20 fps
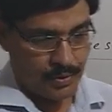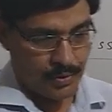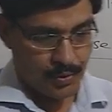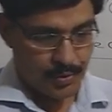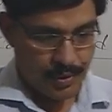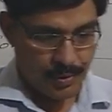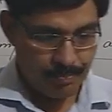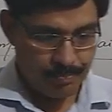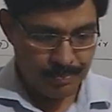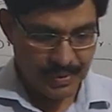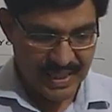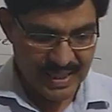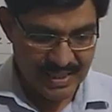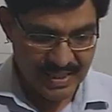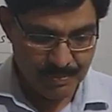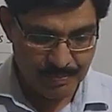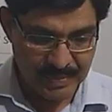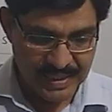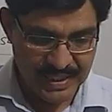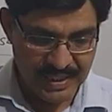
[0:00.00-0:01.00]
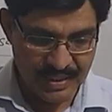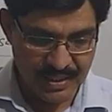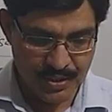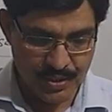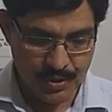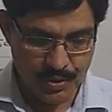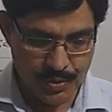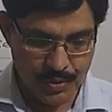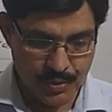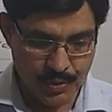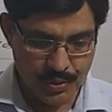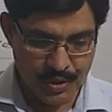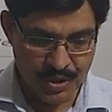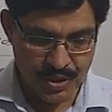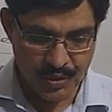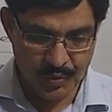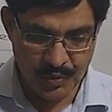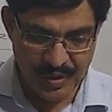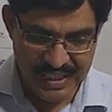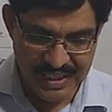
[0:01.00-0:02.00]
To compress means to
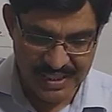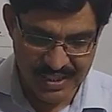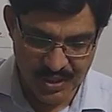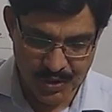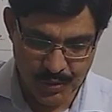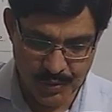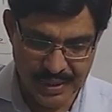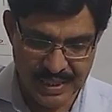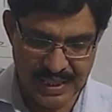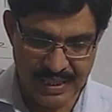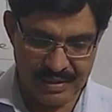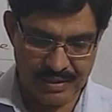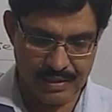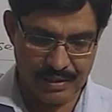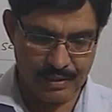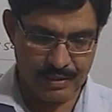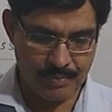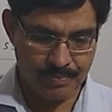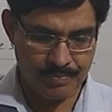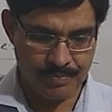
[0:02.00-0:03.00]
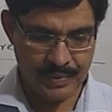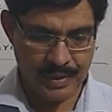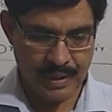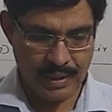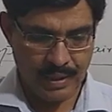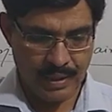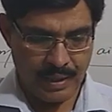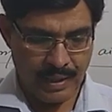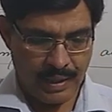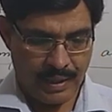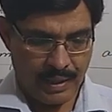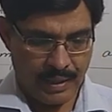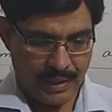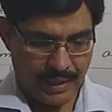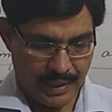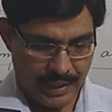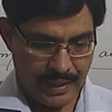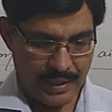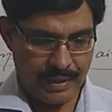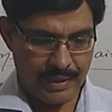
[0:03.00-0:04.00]
squeeze together.
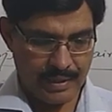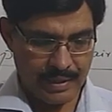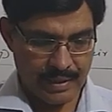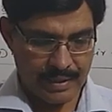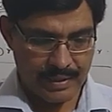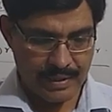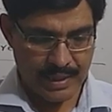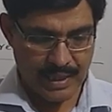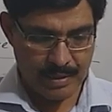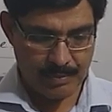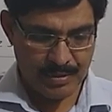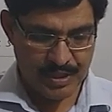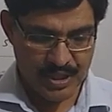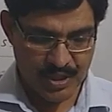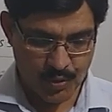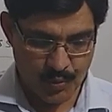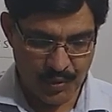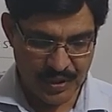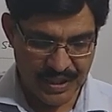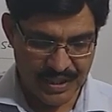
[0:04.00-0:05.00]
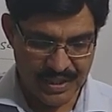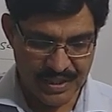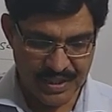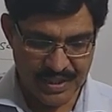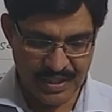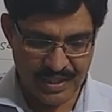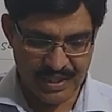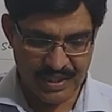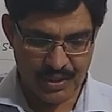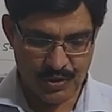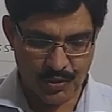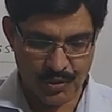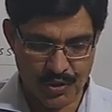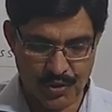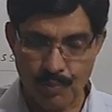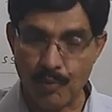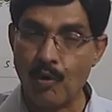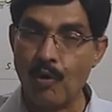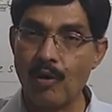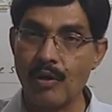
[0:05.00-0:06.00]
Air can be squeezed into
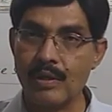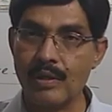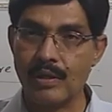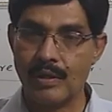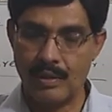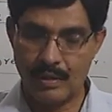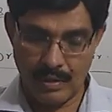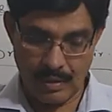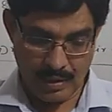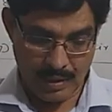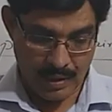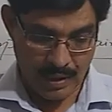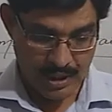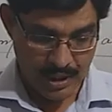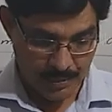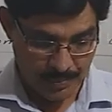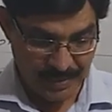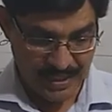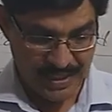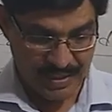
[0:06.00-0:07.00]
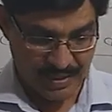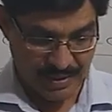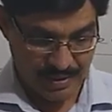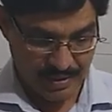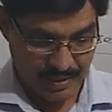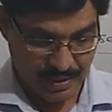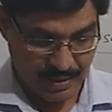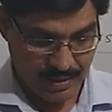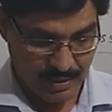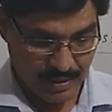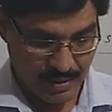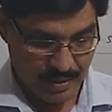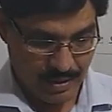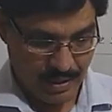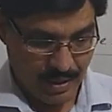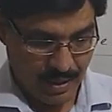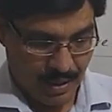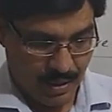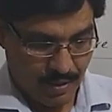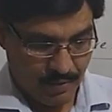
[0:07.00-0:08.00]
small spaces.
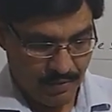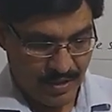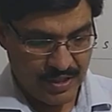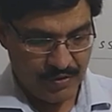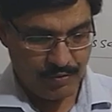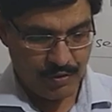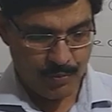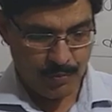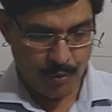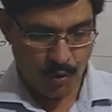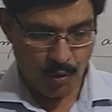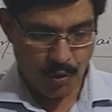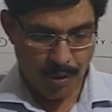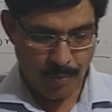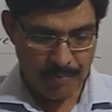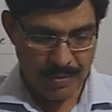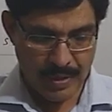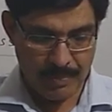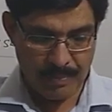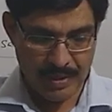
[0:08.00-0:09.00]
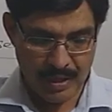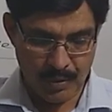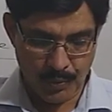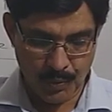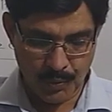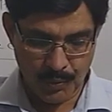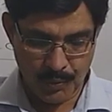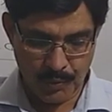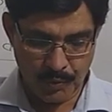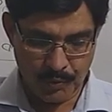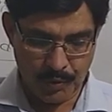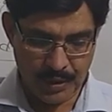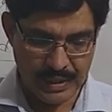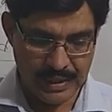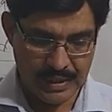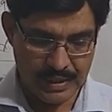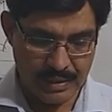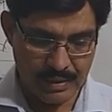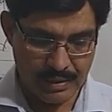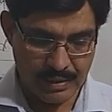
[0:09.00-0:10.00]
When we blow up a balloon, we
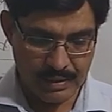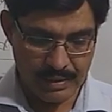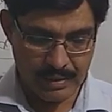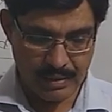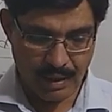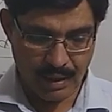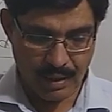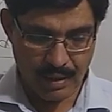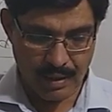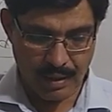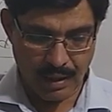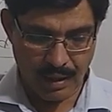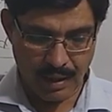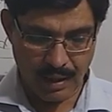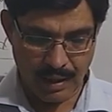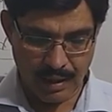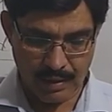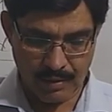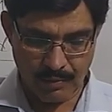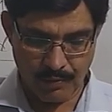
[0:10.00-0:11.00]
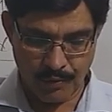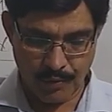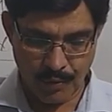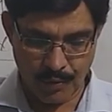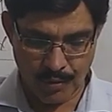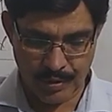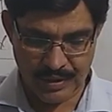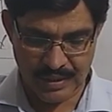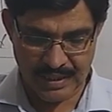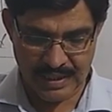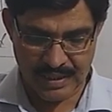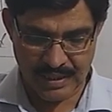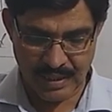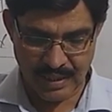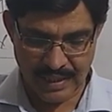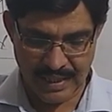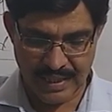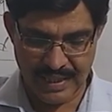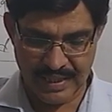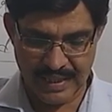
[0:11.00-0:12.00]
are
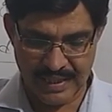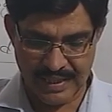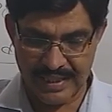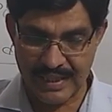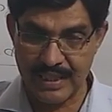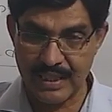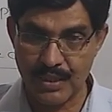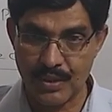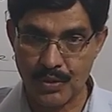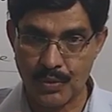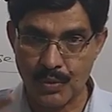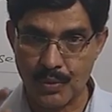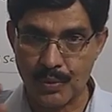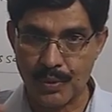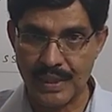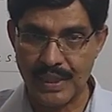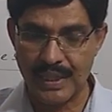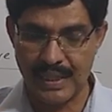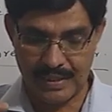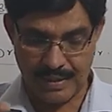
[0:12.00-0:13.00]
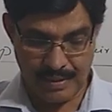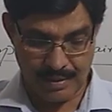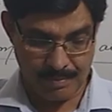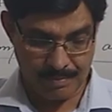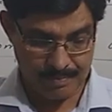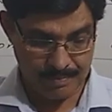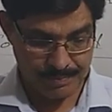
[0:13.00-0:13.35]
forcing air into it.